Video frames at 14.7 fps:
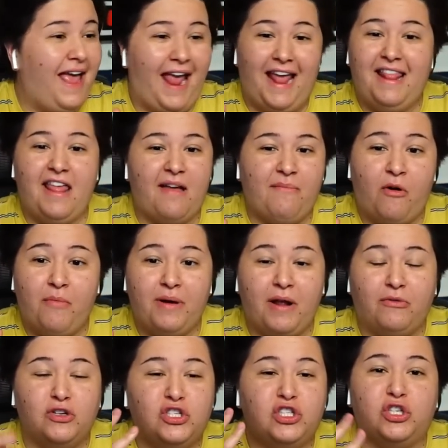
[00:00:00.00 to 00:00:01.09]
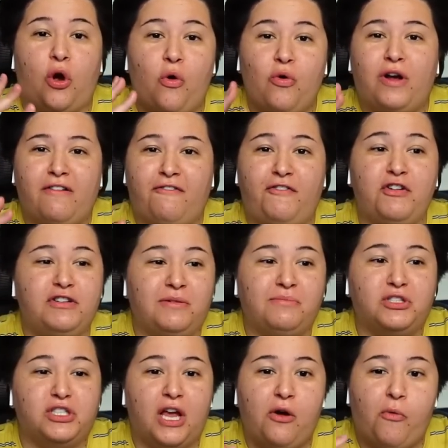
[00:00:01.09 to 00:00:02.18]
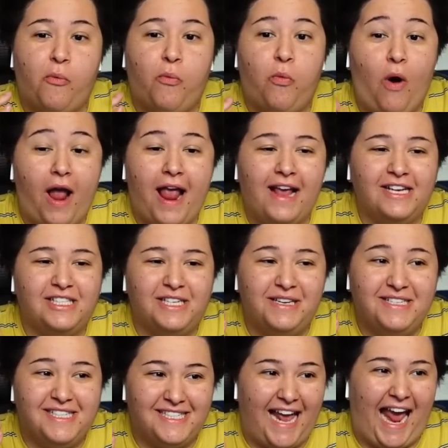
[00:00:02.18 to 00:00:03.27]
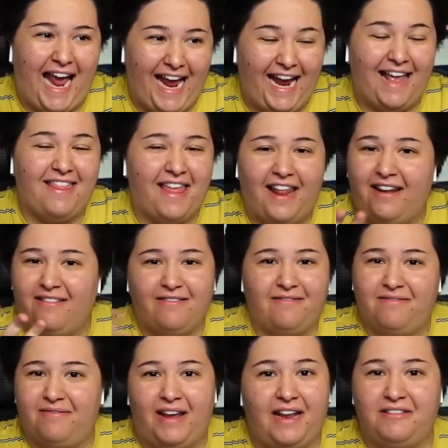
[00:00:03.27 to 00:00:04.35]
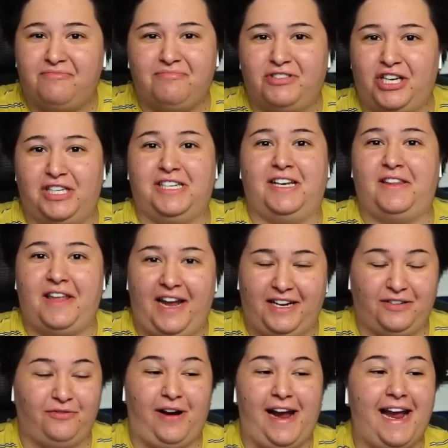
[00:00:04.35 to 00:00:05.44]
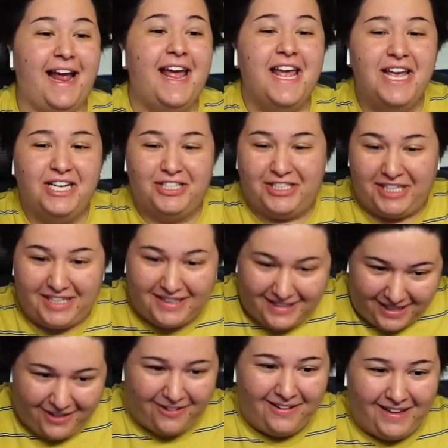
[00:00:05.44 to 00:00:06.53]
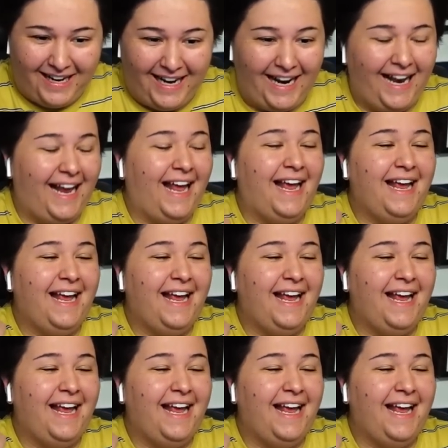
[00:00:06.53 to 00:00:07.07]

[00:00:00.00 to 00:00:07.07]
In that moment, I was so confused. I'm just like, what is she saying? And then it just clicked, right? She literally